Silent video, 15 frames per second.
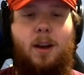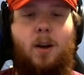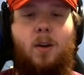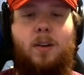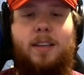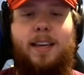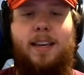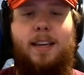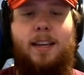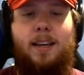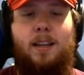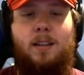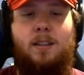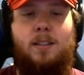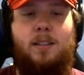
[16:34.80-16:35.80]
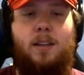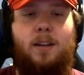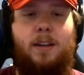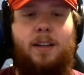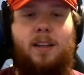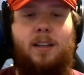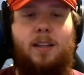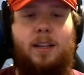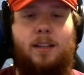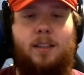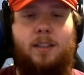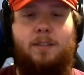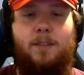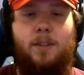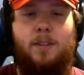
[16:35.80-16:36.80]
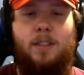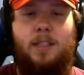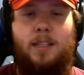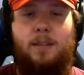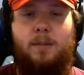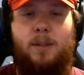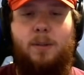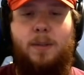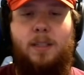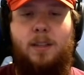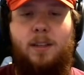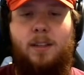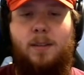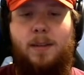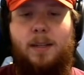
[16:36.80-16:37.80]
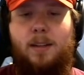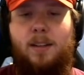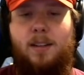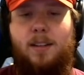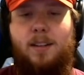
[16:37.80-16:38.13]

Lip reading: Oh, yeah. Sorry, I got confused again. What are we talking about?